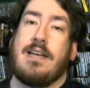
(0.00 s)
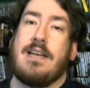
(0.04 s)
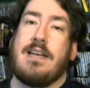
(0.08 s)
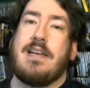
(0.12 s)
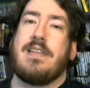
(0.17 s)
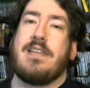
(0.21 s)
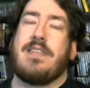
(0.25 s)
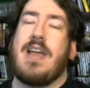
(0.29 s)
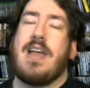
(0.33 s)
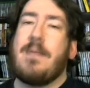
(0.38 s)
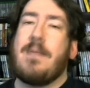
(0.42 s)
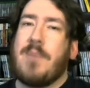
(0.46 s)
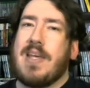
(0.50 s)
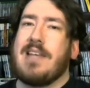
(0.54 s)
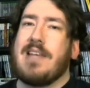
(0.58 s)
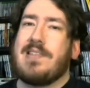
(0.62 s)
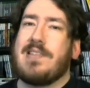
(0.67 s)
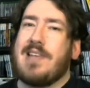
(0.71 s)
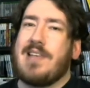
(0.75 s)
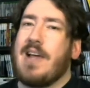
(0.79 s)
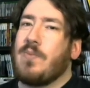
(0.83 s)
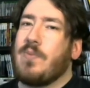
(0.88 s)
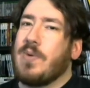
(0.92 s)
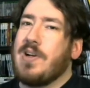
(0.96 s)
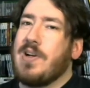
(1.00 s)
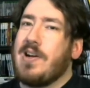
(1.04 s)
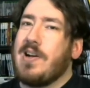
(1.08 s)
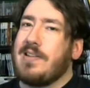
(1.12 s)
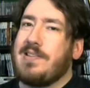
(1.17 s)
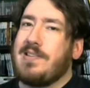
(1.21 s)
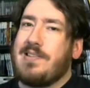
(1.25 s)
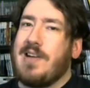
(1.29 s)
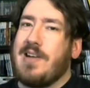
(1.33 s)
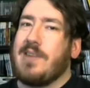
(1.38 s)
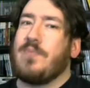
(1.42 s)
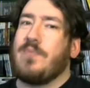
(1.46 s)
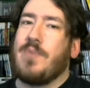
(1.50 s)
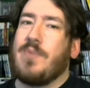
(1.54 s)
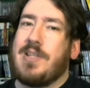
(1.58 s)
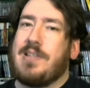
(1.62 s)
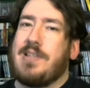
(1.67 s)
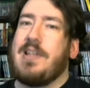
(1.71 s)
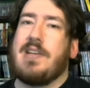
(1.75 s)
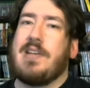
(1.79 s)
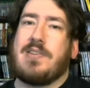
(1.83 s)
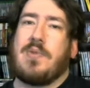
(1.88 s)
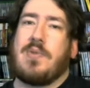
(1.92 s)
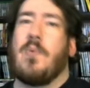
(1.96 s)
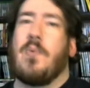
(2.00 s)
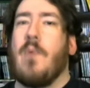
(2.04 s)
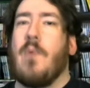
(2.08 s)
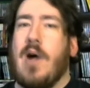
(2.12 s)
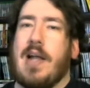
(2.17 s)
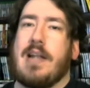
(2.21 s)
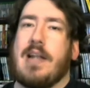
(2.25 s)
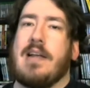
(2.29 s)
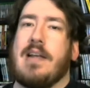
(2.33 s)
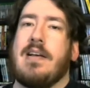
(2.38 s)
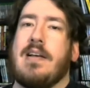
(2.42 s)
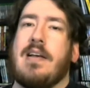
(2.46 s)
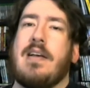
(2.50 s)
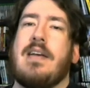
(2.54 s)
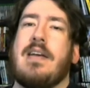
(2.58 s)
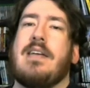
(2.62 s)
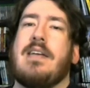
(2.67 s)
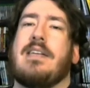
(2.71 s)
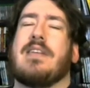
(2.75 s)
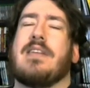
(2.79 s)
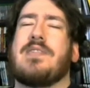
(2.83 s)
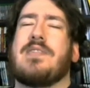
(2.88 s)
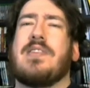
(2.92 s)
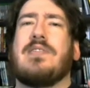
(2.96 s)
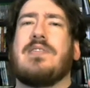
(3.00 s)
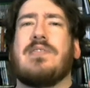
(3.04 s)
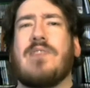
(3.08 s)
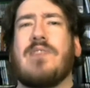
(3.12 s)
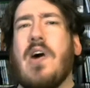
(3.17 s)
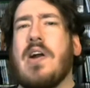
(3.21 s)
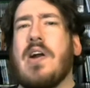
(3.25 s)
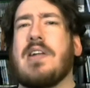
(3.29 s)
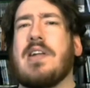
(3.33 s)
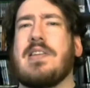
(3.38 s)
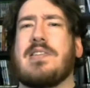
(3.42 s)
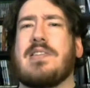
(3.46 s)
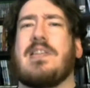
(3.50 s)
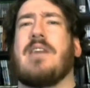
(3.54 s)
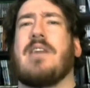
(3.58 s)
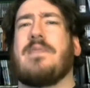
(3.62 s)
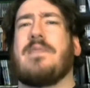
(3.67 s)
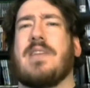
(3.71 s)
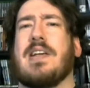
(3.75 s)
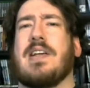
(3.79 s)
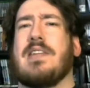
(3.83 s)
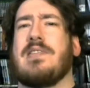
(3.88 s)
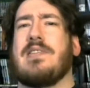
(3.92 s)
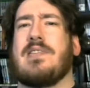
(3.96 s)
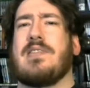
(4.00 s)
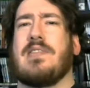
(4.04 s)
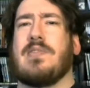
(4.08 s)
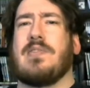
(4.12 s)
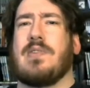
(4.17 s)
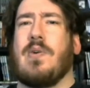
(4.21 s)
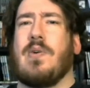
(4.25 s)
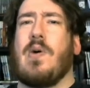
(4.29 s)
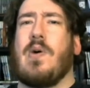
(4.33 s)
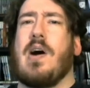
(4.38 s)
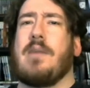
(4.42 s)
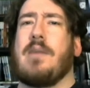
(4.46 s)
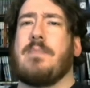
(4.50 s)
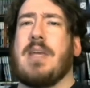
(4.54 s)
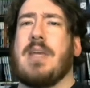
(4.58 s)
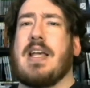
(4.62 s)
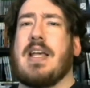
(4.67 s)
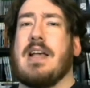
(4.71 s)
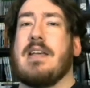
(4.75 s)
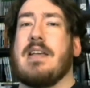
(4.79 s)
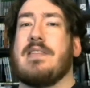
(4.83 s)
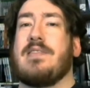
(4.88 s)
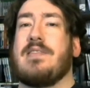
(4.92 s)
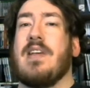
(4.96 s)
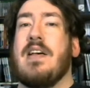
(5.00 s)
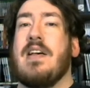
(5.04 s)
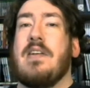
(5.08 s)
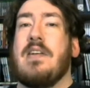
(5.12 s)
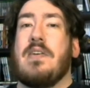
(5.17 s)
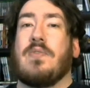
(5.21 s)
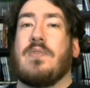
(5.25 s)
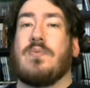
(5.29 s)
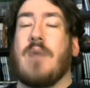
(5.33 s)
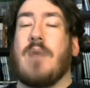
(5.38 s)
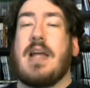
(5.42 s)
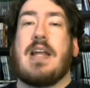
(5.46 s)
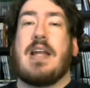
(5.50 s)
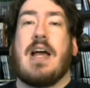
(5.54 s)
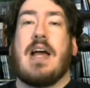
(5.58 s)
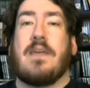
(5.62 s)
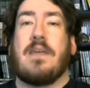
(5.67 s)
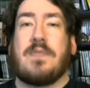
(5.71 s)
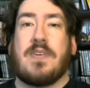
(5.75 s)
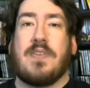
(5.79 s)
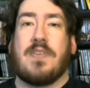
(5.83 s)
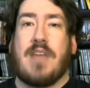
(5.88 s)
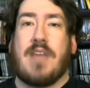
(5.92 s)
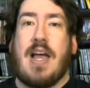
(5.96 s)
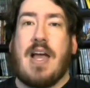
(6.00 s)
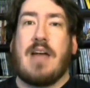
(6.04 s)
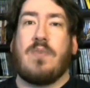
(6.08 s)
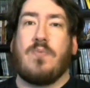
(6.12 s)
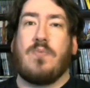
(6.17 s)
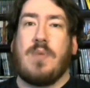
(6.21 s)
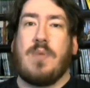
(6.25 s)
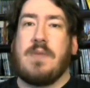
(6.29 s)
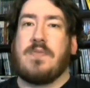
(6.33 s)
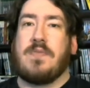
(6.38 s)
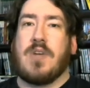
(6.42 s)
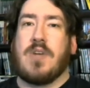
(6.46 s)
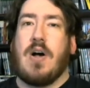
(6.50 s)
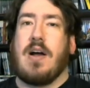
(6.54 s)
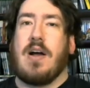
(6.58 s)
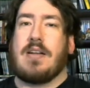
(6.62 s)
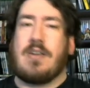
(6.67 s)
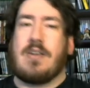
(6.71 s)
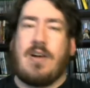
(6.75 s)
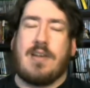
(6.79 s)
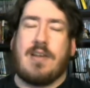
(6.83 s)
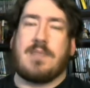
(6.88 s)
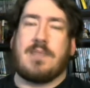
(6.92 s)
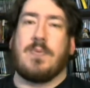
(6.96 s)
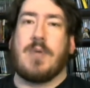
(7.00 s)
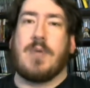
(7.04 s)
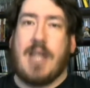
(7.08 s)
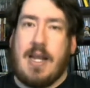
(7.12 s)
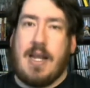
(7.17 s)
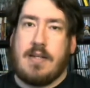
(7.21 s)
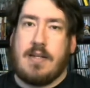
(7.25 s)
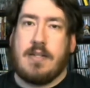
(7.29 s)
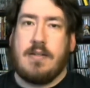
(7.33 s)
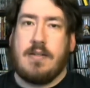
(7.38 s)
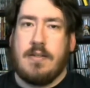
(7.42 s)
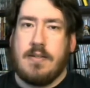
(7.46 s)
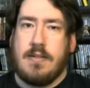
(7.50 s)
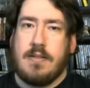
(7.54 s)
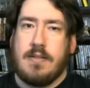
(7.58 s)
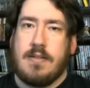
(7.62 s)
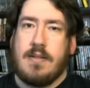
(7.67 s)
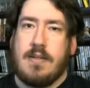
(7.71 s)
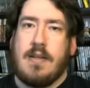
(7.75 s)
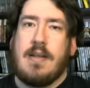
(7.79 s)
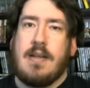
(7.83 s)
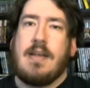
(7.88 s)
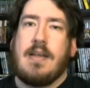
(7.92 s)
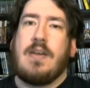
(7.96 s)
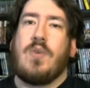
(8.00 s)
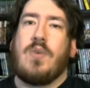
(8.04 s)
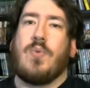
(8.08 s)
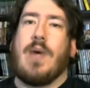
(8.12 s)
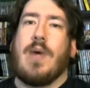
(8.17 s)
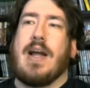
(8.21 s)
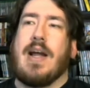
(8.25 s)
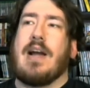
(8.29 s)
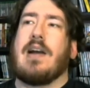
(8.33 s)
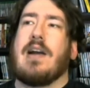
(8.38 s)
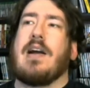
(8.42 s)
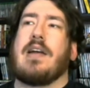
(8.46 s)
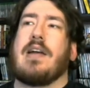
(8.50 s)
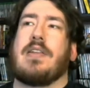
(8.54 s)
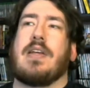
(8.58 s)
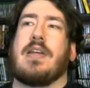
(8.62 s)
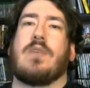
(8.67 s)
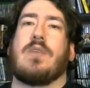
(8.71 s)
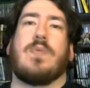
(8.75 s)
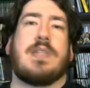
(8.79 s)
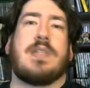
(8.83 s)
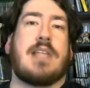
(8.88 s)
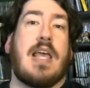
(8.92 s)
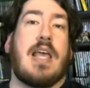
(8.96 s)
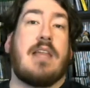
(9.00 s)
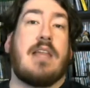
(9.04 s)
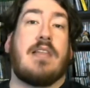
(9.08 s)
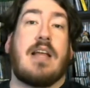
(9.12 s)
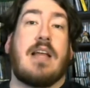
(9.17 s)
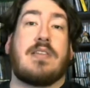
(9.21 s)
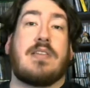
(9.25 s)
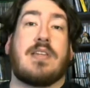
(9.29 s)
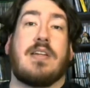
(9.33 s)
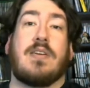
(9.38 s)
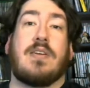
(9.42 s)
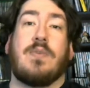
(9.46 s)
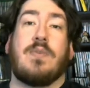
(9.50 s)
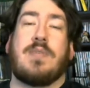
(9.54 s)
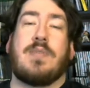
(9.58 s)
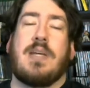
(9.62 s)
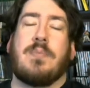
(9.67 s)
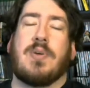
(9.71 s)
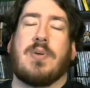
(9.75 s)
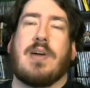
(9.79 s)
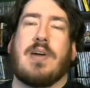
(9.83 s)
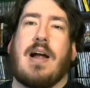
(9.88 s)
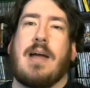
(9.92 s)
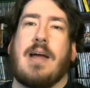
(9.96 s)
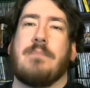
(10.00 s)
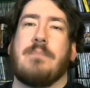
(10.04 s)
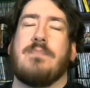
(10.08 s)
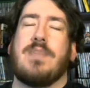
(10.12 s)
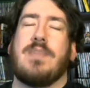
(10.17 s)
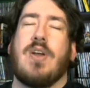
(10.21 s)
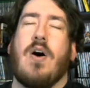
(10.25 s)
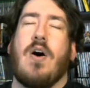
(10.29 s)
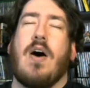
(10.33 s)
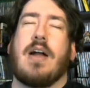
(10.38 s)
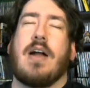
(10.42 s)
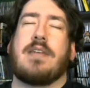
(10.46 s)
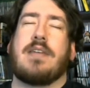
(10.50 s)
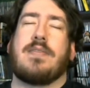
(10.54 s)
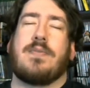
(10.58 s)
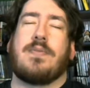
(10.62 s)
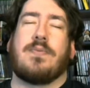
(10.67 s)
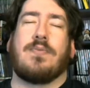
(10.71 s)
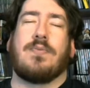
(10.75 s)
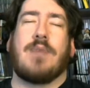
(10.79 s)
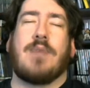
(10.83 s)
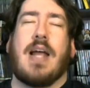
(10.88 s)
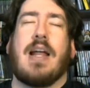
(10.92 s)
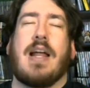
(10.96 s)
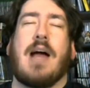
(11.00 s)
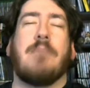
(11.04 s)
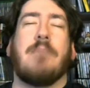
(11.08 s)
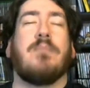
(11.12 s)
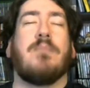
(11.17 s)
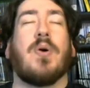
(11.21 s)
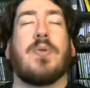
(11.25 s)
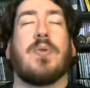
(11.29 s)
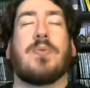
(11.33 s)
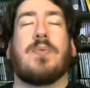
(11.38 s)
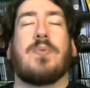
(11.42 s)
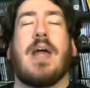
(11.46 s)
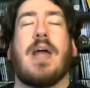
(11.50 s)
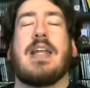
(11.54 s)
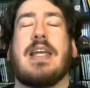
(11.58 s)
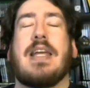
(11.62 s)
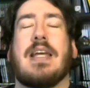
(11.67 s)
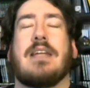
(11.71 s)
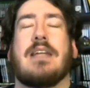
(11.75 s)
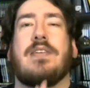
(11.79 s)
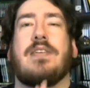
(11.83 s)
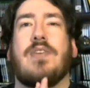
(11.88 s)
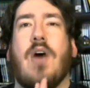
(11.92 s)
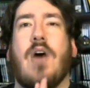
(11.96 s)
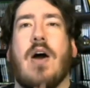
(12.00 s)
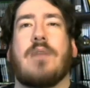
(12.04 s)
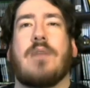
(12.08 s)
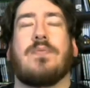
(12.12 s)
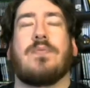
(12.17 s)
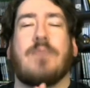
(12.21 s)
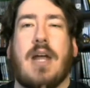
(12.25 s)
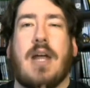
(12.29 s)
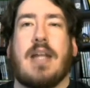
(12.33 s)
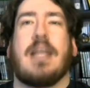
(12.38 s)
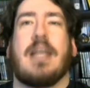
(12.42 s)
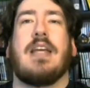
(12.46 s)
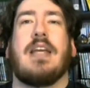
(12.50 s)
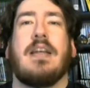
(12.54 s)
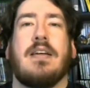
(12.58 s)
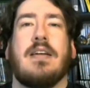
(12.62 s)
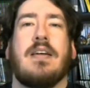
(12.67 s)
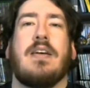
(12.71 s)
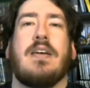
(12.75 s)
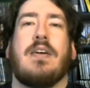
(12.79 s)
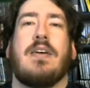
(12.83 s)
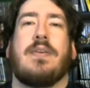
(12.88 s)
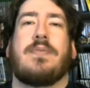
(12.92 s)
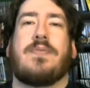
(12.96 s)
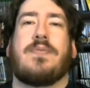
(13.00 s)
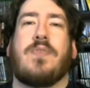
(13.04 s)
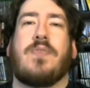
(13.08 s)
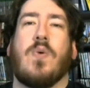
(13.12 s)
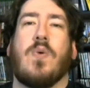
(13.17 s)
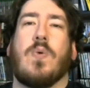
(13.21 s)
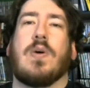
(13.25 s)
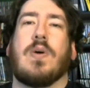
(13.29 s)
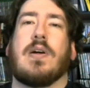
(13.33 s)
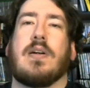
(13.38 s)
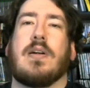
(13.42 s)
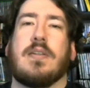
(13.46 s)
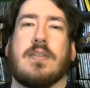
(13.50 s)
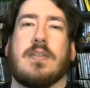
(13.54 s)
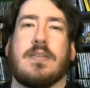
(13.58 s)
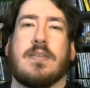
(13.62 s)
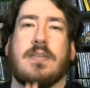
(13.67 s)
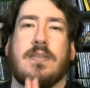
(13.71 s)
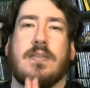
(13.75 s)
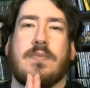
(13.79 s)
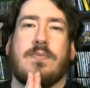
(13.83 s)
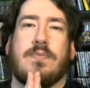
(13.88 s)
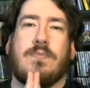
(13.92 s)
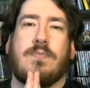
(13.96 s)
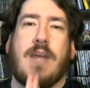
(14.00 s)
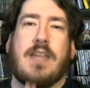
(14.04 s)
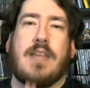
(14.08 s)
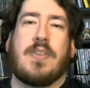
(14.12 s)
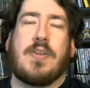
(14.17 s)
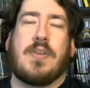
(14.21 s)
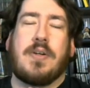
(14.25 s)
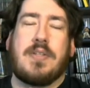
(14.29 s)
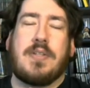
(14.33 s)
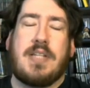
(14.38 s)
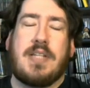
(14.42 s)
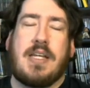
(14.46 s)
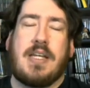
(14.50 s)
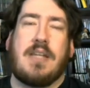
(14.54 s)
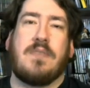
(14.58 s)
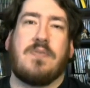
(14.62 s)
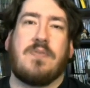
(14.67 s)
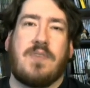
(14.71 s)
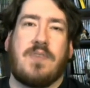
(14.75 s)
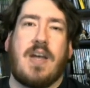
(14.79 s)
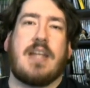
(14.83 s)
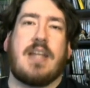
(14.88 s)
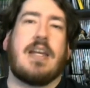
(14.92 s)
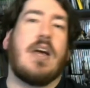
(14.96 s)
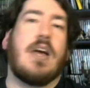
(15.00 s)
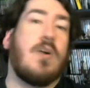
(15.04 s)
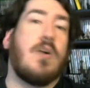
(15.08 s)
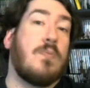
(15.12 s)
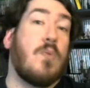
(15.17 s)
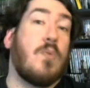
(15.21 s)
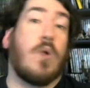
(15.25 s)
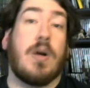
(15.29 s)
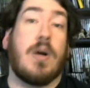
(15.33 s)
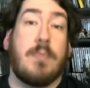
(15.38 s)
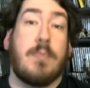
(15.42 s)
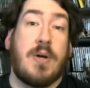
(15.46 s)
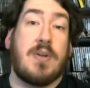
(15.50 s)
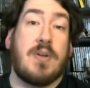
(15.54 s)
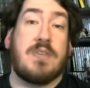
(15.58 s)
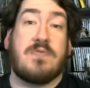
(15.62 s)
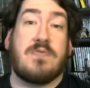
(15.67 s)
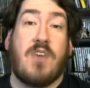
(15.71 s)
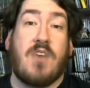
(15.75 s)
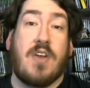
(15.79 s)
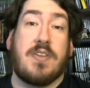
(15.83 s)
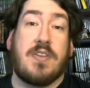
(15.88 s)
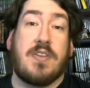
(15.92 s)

That being said, we're not done with Disc 1. There's a lot of stuff that can still go on, because right after that, we've got Cosmo Canyon, where I think, once again, that's going to go deeper. I'm both ready and not ready for Red 13 finding out more about his father,